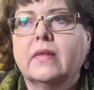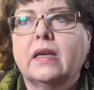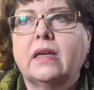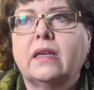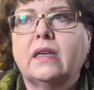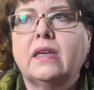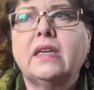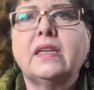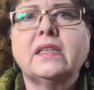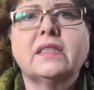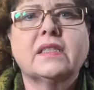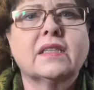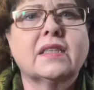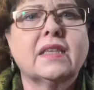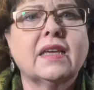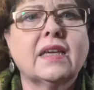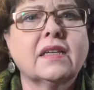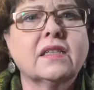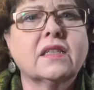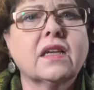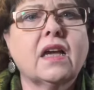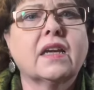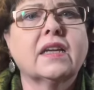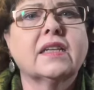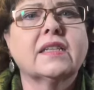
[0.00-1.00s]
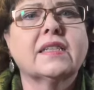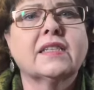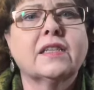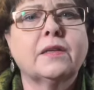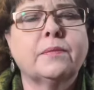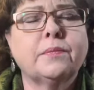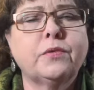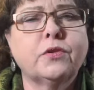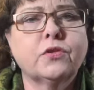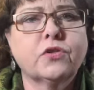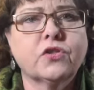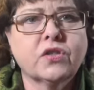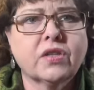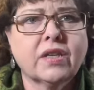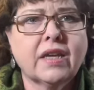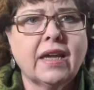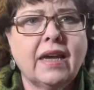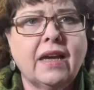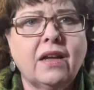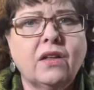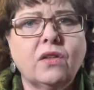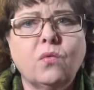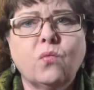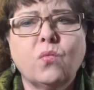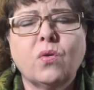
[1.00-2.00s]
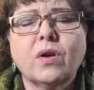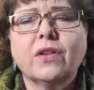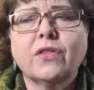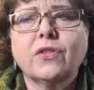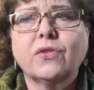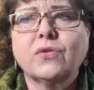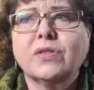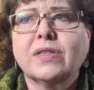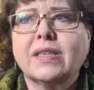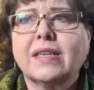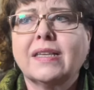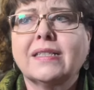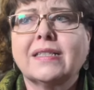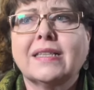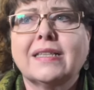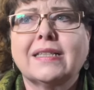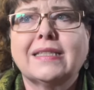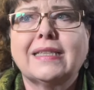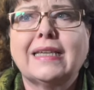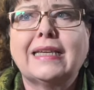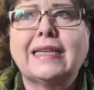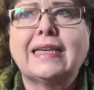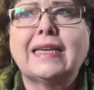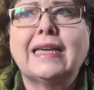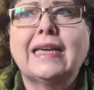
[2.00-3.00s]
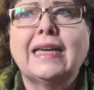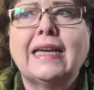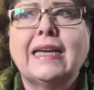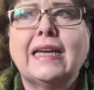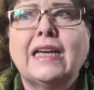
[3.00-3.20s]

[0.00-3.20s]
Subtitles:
needs things on a simpler scale, one of those things that's like